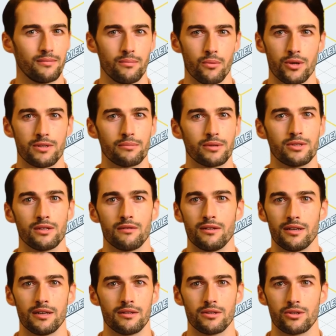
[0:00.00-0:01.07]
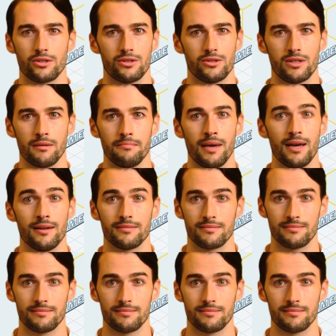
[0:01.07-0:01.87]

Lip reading: when specific conditions are met.